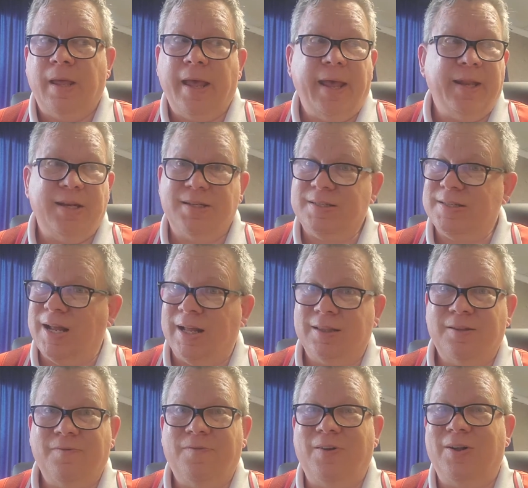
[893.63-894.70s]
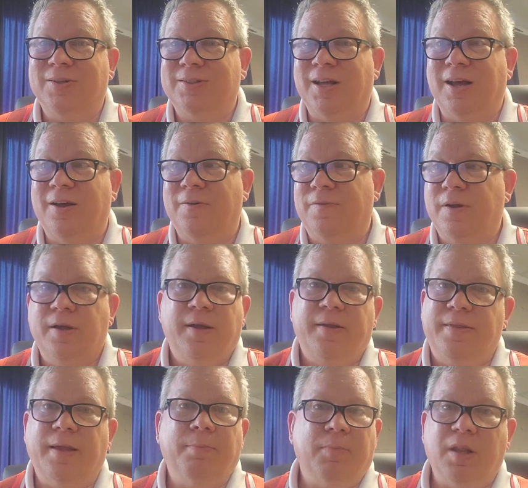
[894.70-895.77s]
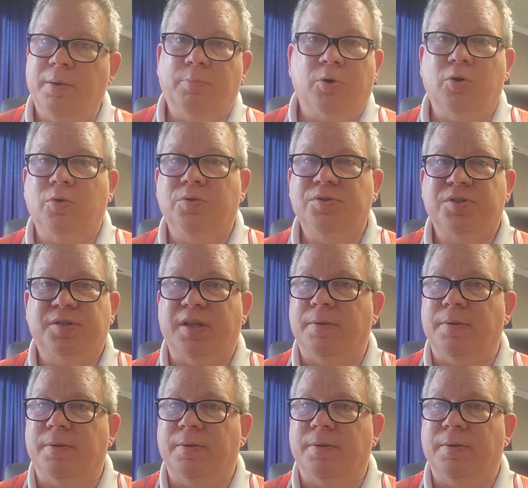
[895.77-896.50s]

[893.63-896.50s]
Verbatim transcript: And it's not the fault of them liberals,